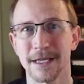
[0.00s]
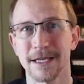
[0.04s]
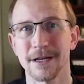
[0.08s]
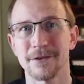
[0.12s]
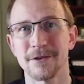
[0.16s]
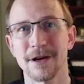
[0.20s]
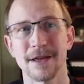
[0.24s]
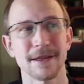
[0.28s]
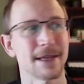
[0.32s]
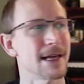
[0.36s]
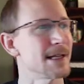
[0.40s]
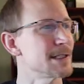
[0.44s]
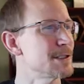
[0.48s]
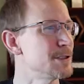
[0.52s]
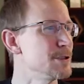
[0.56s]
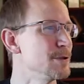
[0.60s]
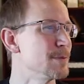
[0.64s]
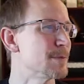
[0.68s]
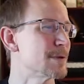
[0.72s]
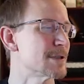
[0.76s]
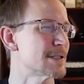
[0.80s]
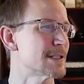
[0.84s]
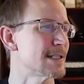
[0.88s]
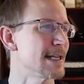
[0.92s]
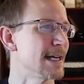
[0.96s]
to land around that two
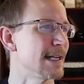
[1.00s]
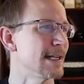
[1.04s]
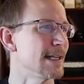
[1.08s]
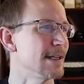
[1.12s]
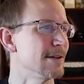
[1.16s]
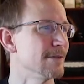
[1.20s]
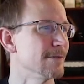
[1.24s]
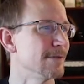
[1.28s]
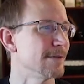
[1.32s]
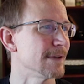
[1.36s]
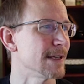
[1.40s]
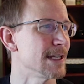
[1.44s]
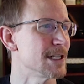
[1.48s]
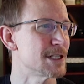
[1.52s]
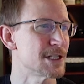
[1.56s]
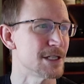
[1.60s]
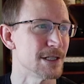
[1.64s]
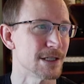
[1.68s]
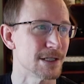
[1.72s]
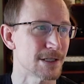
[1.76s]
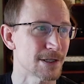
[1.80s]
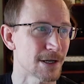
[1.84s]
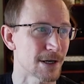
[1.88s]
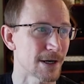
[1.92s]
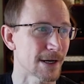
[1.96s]
percent
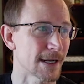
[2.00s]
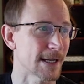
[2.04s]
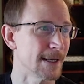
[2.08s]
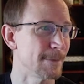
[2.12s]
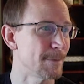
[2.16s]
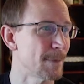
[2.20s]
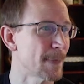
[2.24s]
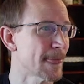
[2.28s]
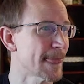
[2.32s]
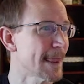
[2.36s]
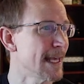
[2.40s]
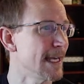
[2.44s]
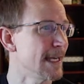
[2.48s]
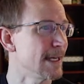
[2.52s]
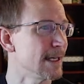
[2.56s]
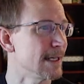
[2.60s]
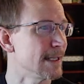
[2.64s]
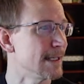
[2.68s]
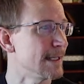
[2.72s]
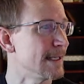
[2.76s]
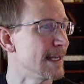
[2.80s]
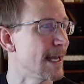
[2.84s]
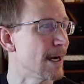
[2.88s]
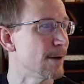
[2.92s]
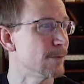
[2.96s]
inflation target.
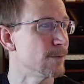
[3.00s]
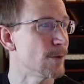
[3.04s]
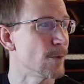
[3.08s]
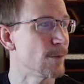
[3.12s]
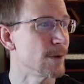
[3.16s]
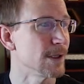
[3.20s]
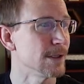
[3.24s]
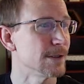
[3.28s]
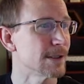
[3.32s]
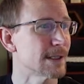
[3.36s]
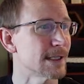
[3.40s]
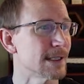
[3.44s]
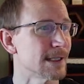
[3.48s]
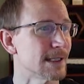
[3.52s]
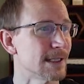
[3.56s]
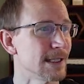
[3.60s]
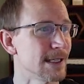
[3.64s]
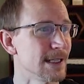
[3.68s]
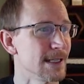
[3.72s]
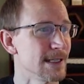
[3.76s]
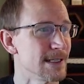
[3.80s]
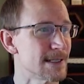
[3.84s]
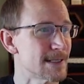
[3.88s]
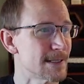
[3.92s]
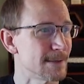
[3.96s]
Now, when we look at
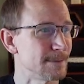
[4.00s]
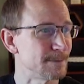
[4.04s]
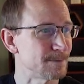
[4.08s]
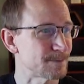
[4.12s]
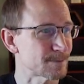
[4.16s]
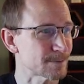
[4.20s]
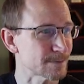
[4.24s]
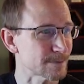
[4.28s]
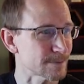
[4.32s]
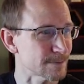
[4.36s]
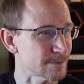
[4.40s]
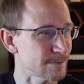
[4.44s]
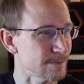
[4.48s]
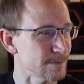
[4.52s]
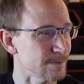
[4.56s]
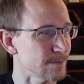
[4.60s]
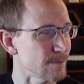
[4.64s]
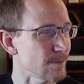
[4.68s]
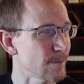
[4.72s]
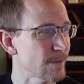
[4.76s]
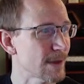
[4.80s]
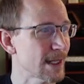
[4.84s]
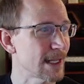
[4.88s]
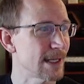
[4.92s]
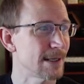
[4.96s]
these,
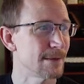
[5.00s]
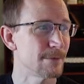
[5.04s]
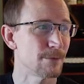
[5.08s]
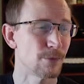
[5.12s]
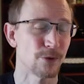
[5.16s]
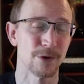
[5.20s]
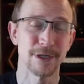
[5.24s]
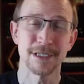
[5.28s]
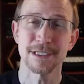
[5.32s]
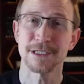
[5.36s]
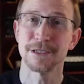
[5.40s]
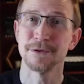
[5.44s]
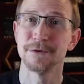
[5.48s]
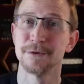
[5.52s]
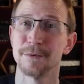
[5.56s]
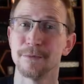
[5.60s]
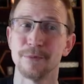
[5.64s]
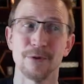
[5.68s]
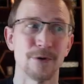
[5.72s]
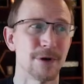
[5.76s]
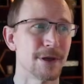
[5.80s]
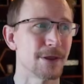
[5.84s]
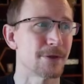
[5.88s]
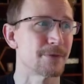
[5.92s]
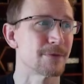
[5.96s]
zero point two and zero
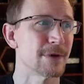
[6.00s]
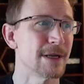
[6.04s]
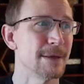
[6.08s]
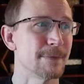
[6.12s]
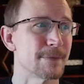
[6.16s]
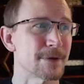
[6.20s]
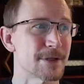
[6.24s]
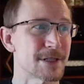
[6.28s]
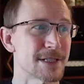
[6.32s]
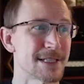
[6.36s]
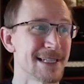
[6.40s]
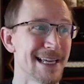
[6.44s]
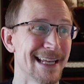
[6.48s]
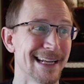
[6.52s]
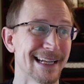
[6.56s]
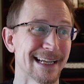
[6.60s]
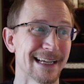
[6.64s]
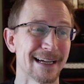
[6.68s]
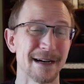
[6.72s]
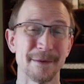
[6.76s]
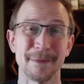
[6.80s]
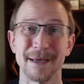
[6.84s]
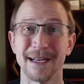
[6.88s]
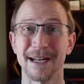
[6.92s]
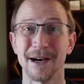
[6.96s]
point three percent
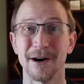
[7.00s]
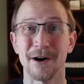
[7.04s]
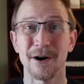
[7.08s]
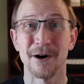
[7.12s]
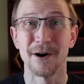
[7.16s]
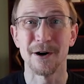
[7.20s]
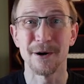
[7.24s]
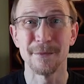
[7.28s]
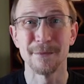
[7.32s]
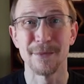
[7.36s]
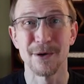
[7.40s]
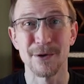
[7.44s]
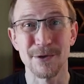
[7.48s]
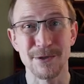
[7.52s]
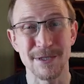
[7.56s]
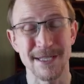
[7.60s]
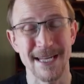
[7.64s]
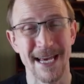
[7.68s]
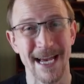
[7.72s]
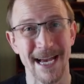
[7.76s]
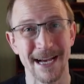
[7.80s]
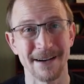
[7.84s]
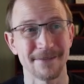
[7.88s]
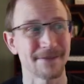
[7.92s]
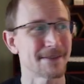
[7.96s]
come in at almost
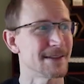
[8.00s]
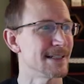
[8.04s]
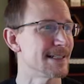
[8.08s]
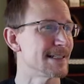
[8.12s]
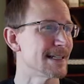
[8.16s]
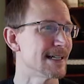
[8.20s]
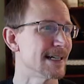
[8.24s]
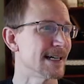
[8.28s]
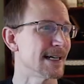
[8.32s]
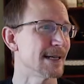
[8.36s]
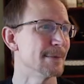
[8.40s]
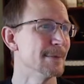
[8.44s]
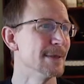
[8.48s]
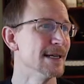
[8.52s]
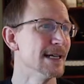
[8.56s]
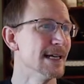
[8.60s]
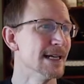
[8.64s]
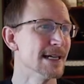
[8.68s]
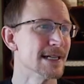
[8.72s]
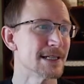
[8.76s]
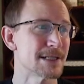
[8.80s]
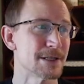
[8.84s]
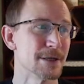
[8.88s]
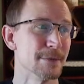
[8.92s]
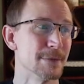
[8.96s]
half the time.
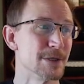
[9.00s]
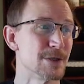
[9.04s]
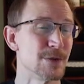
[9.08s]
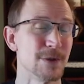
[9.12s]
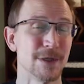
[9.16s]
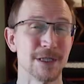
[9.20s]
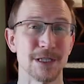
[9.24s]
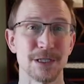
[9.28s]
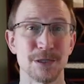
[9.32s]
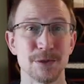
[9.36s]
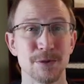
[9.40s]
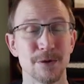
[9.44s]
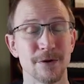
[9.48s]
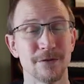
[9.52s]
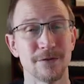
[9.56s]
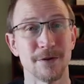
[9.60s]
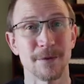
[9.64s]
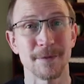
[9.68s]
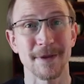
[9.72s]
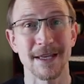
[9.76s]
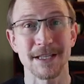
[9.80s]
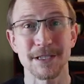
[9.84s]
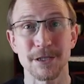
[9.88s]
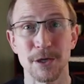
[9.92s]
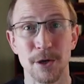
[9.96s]
So between the two of
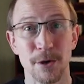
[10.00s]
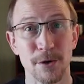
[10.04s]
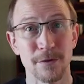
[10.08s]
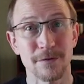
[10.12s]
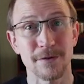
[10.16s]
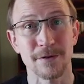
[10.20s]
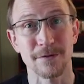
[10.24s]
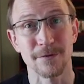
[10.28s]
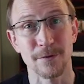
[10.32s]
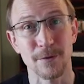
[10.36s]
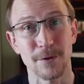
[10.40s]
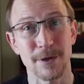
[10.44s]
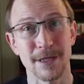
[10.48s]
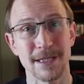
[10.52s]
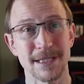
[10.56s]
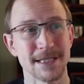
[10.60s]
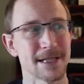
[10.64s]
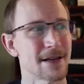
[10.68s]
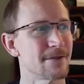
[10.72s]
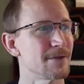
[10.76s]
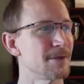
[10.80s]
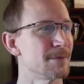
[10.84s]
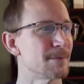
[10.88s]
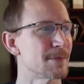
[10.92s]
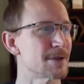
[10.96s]
them, that's over
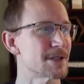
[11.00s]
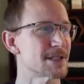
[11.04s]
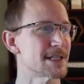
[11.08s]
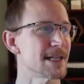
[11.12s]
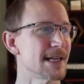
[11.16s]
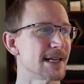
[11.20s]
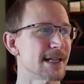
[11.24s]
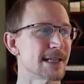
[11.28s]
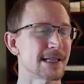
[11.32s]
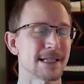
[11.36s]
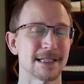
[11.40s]
forty-seven percent